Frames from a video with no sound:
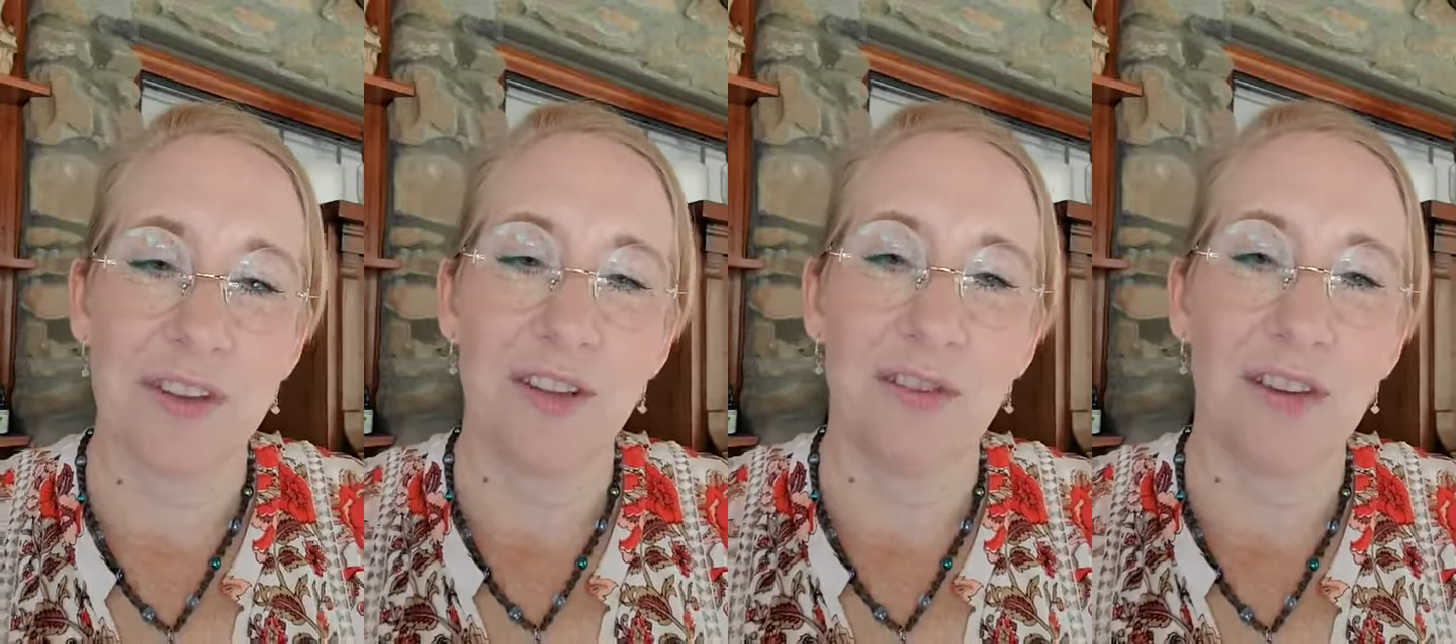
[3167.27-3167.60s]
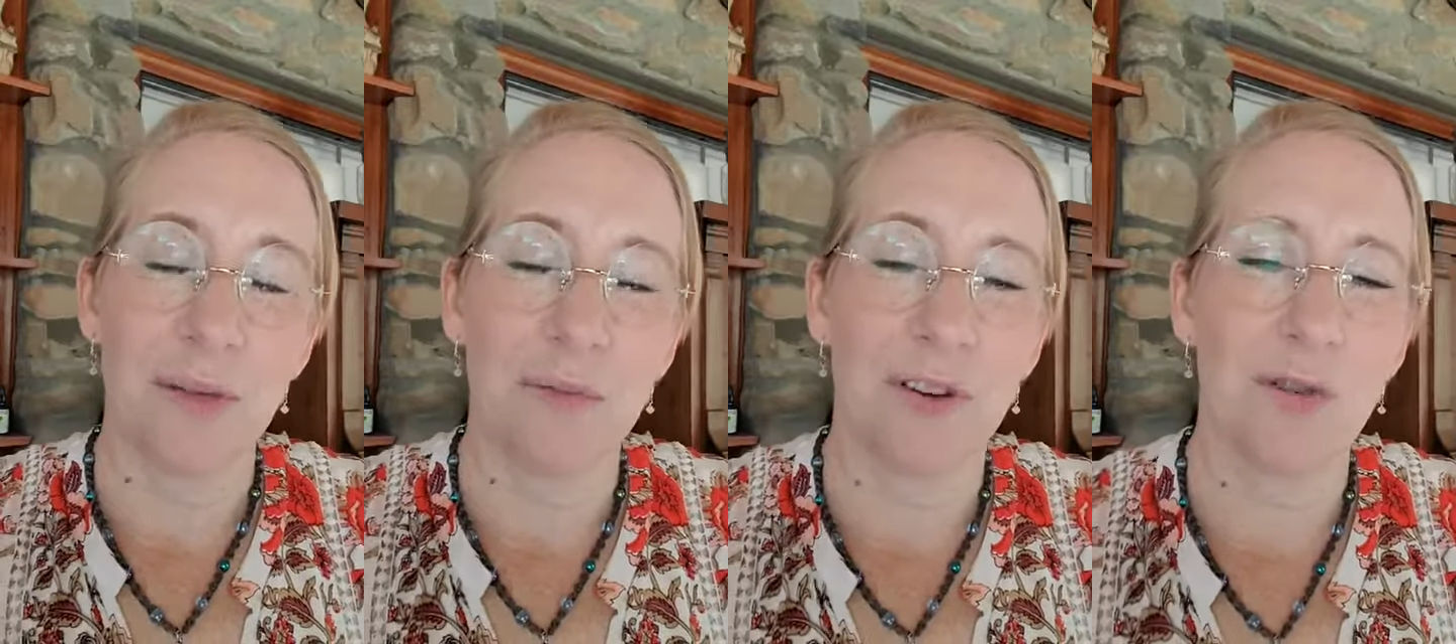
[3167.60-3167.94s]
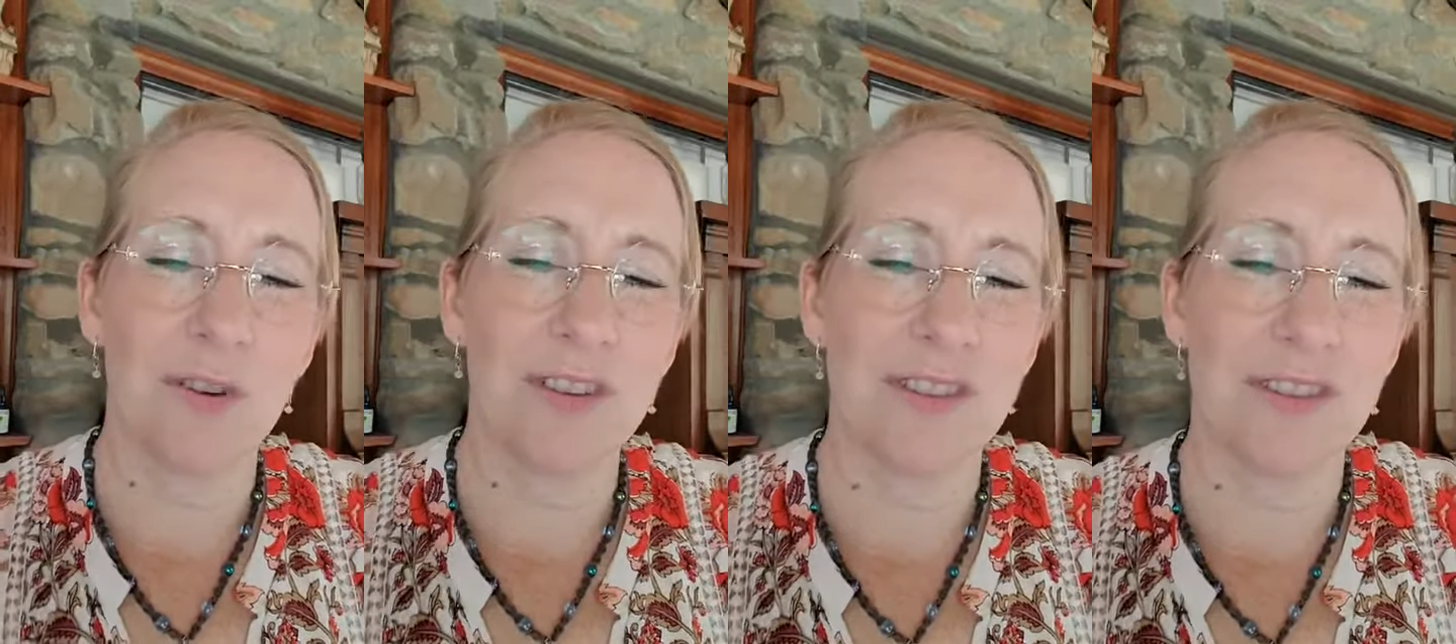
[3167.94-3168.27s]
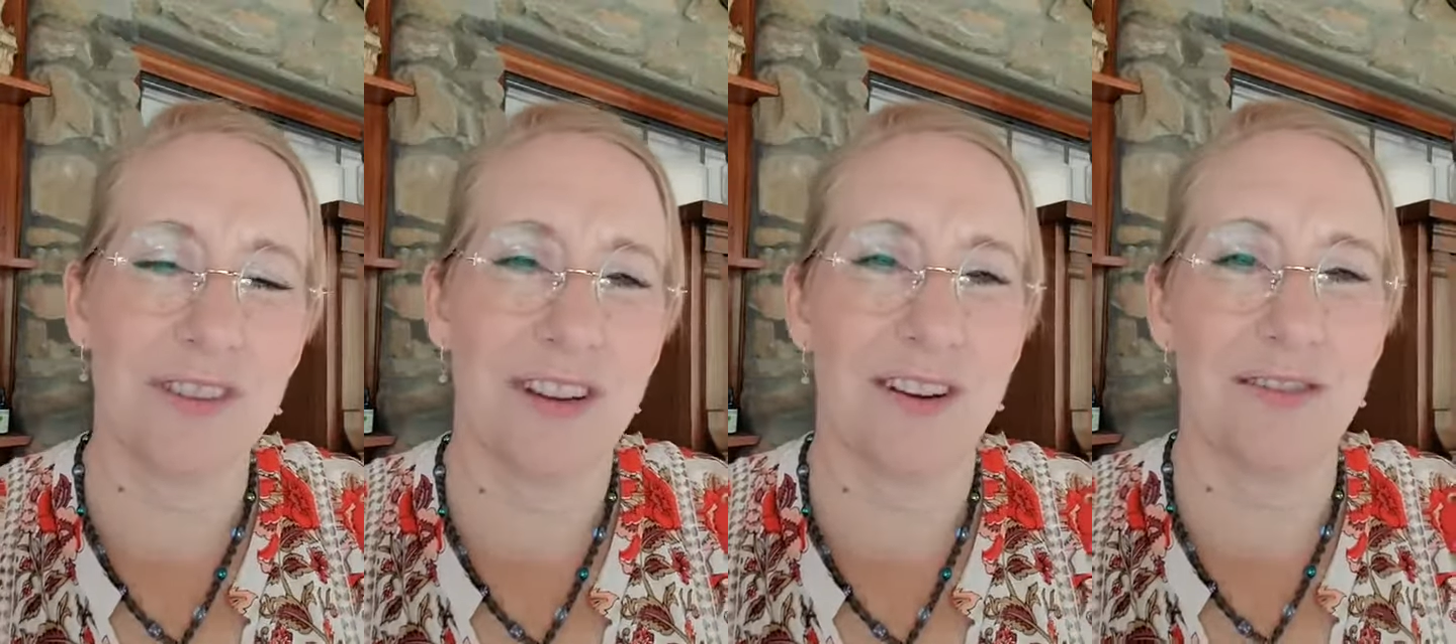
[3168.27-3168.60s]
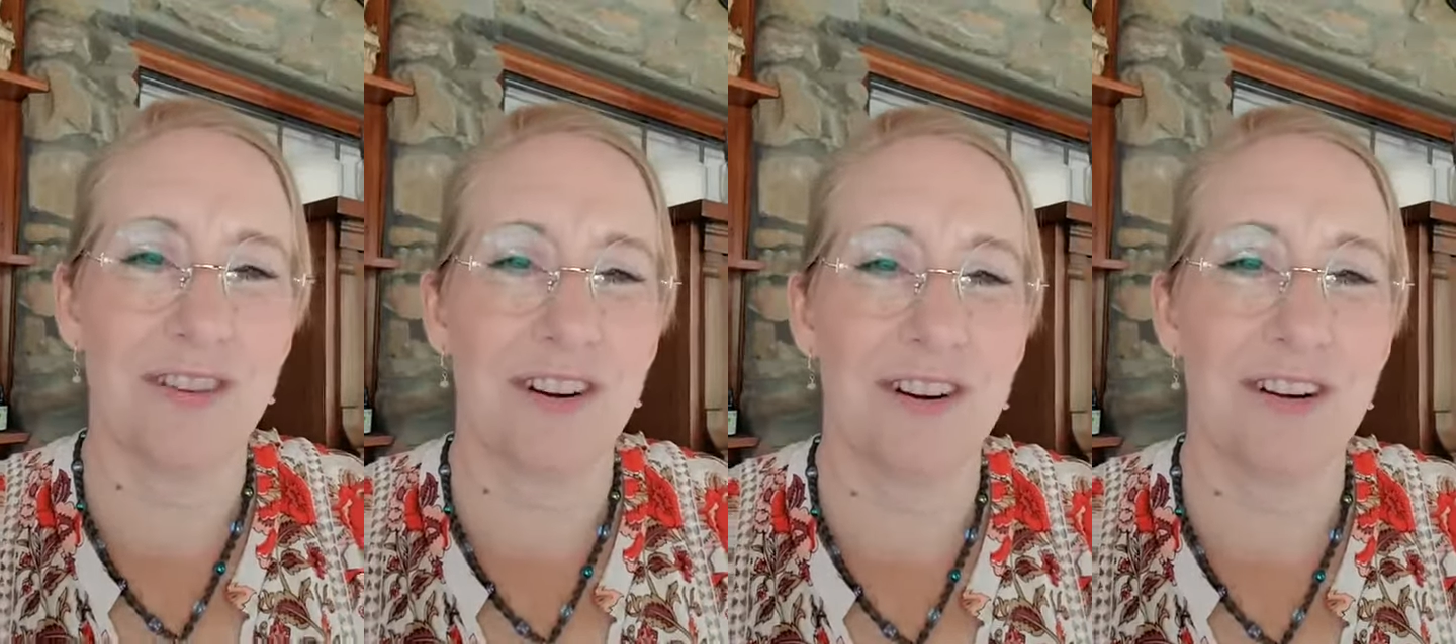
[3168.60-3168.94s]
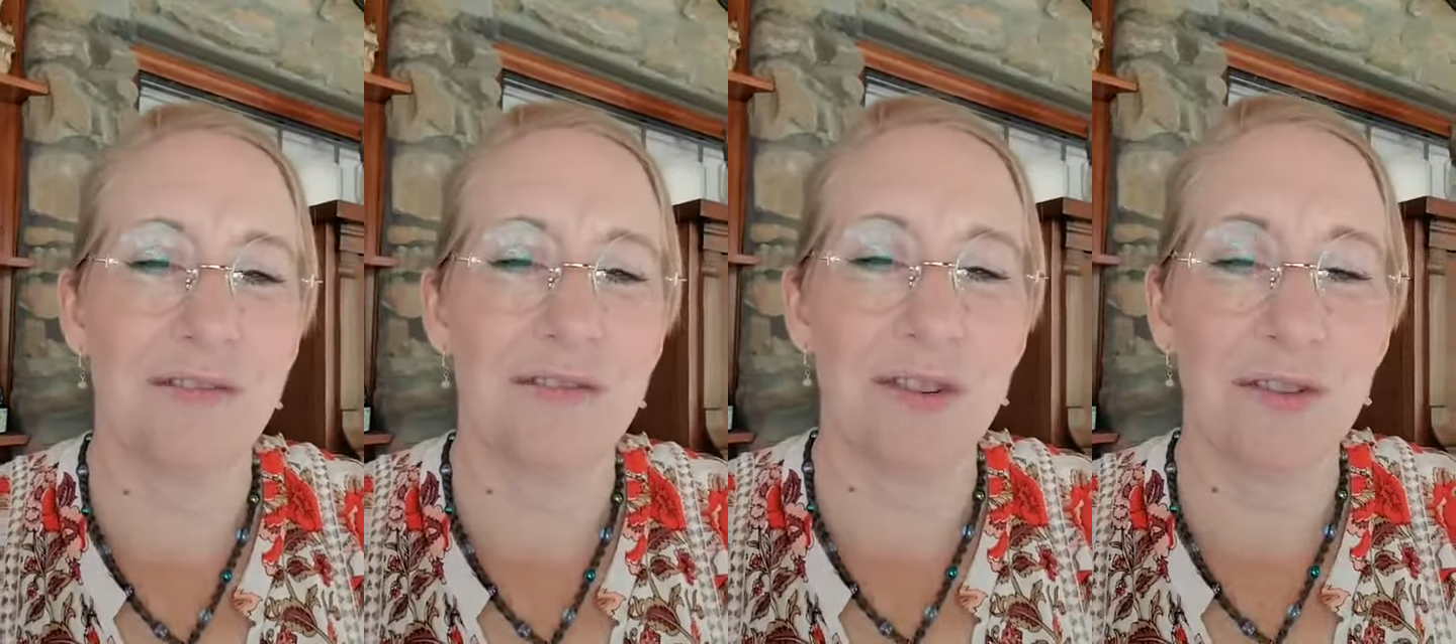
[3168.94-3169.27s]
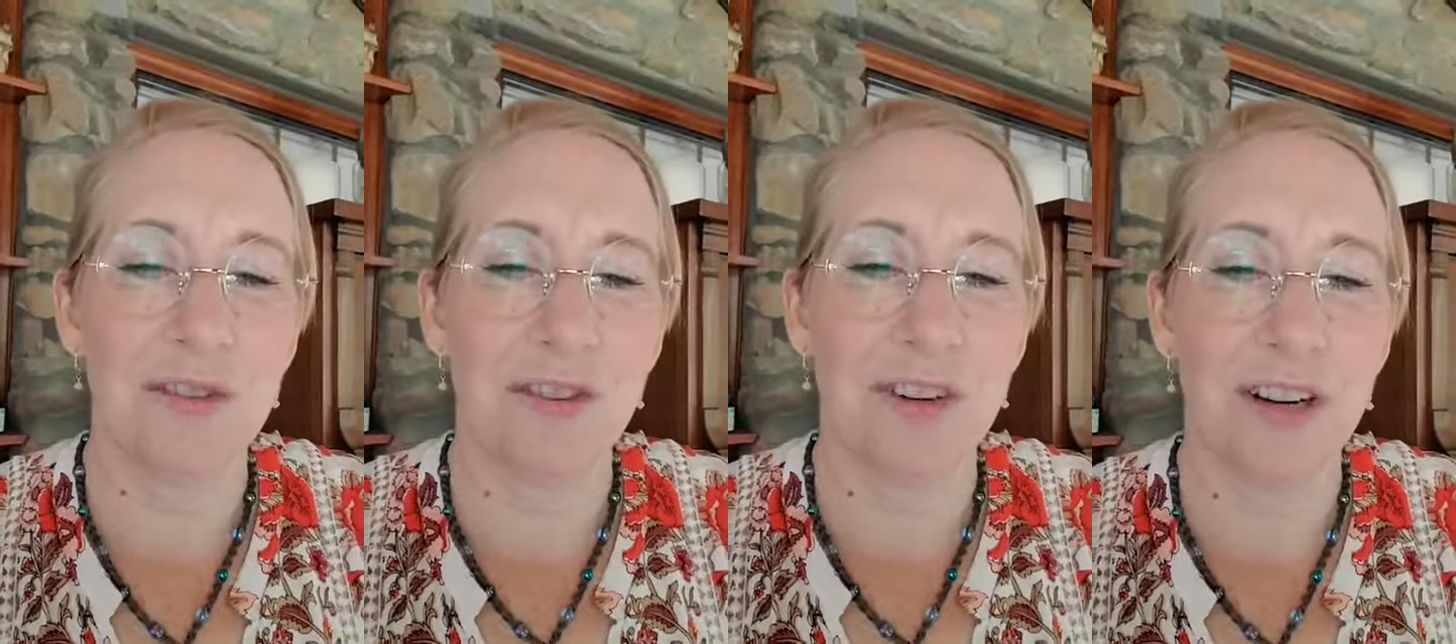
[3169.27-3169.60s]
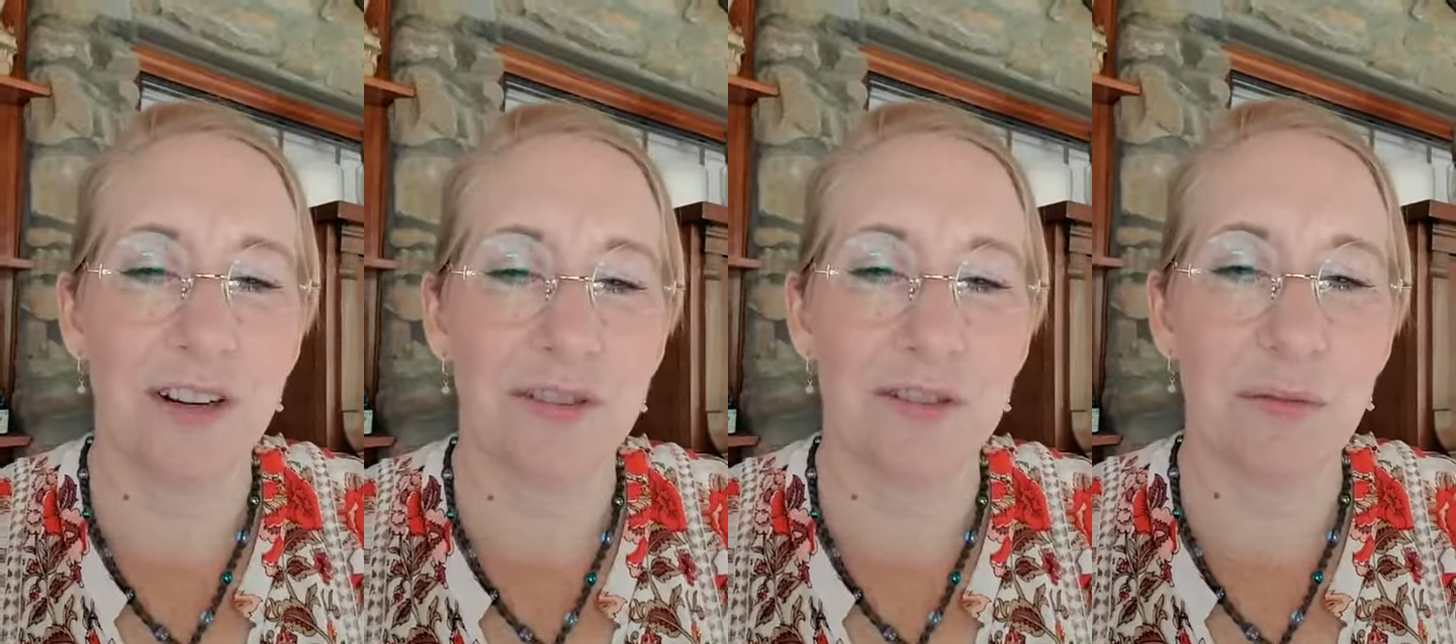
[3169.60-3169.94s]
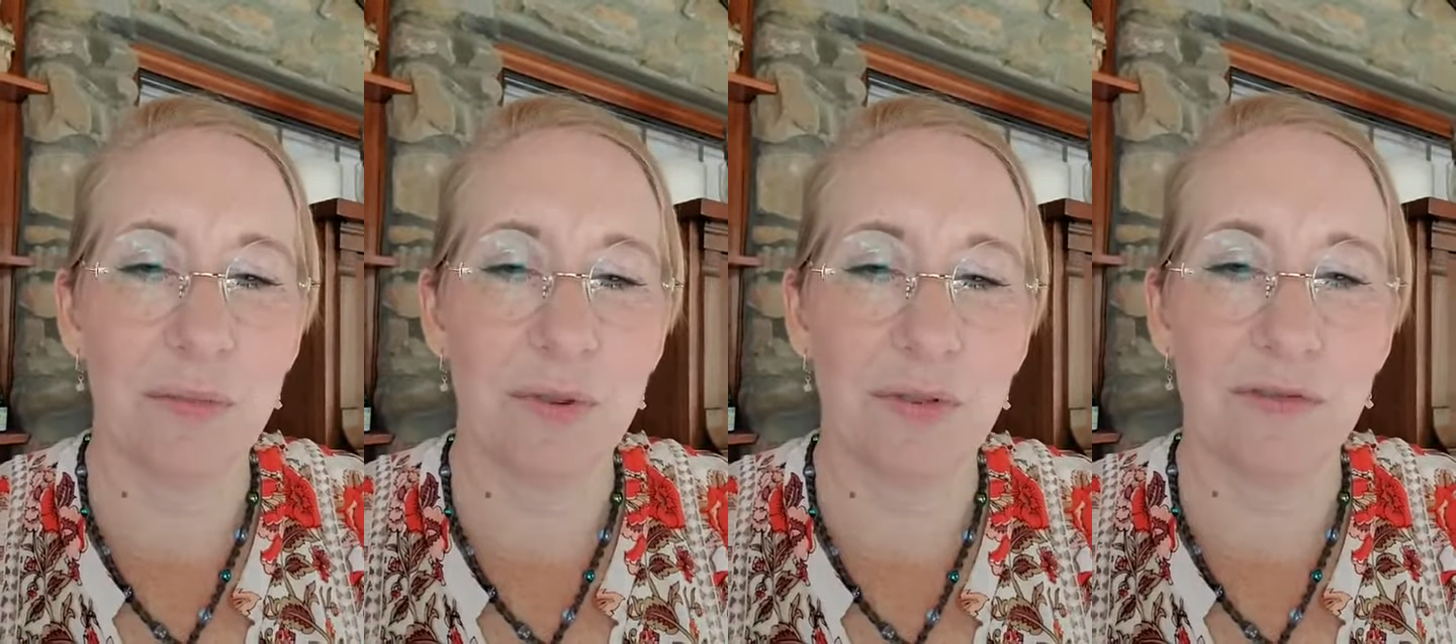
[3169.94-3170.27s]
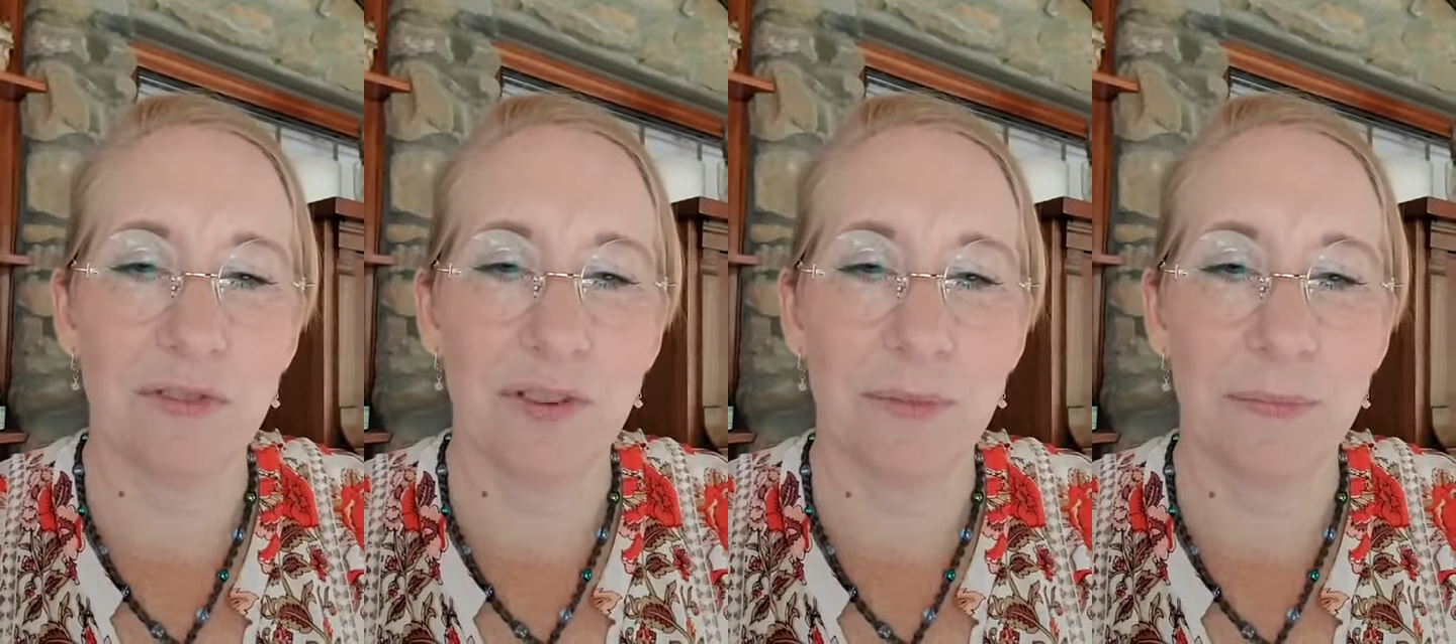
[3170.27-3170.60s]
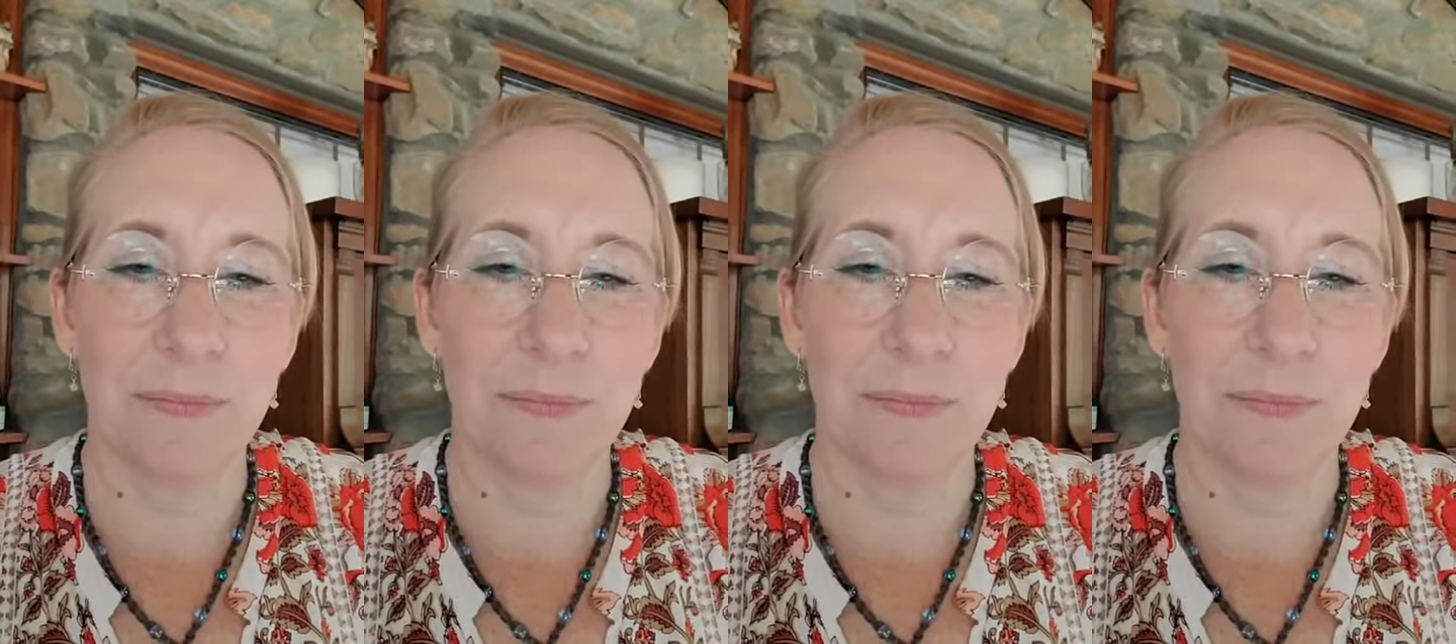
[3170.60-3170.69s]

You got gorgeous hair, Sharon. I've noticed your hair. It's so beautiful.